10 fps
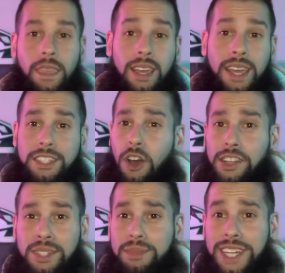It's
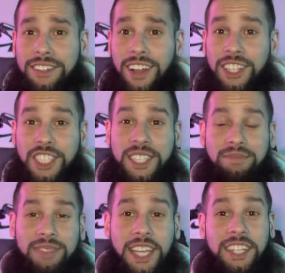awesome technology.
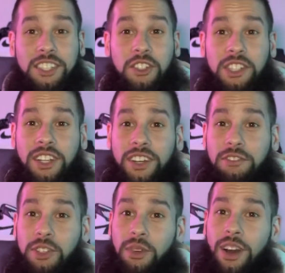Nike has used it on a
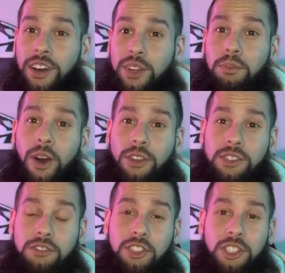few other models
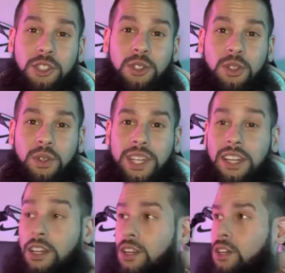of shoe,
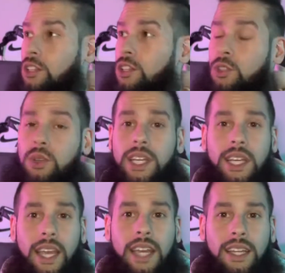including
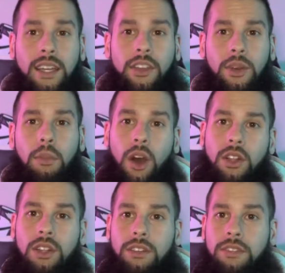another
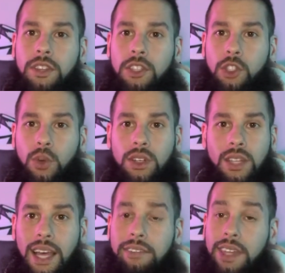model of the Jordan
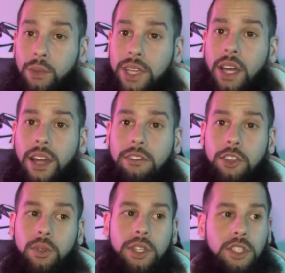11 that we got a
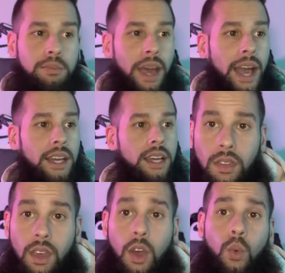few years back.
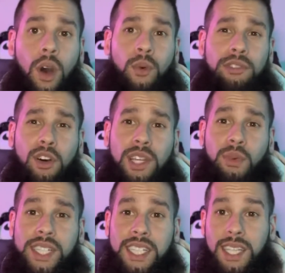While we've only
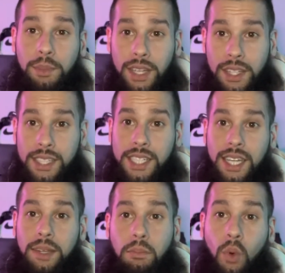recently begun
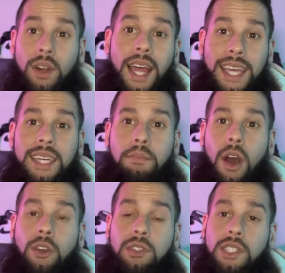seeing more Nike
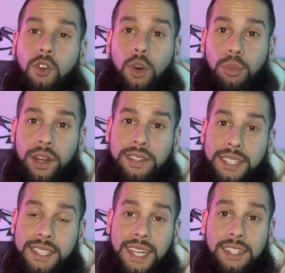models incorporate this
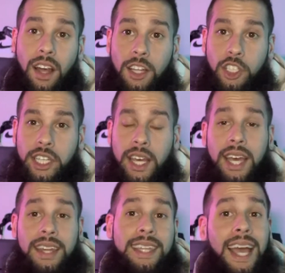technology,
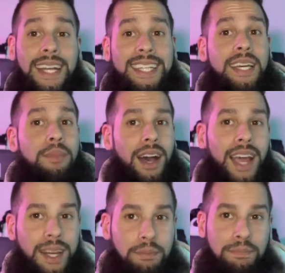the idea
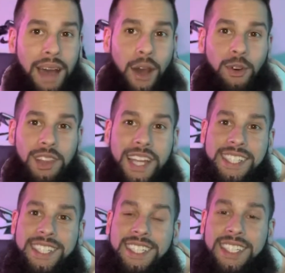behind power
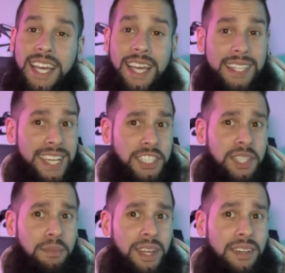laces has actually
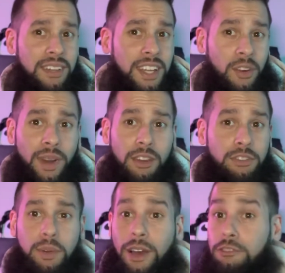been around
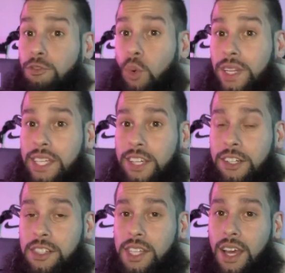for about 40 years.